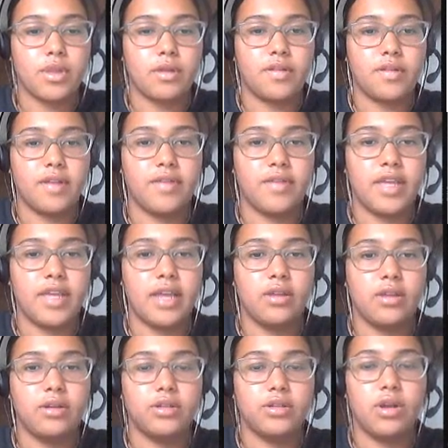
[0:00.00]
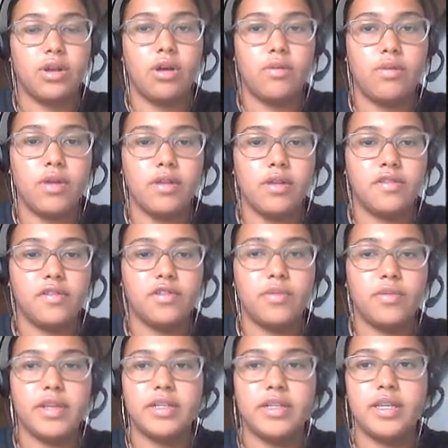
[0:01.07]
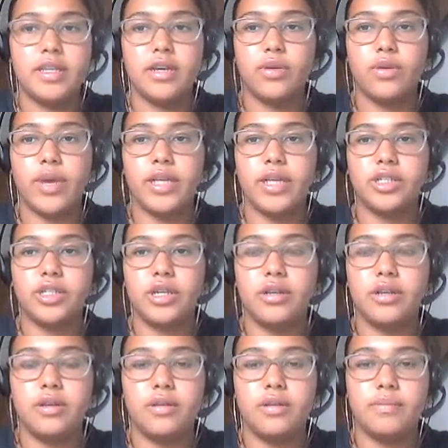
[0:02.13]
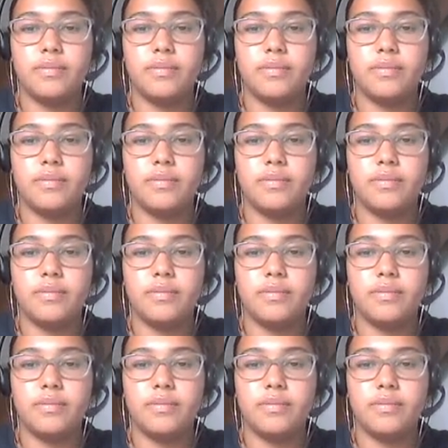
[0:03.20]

Let's have a yellow torus come into the equation.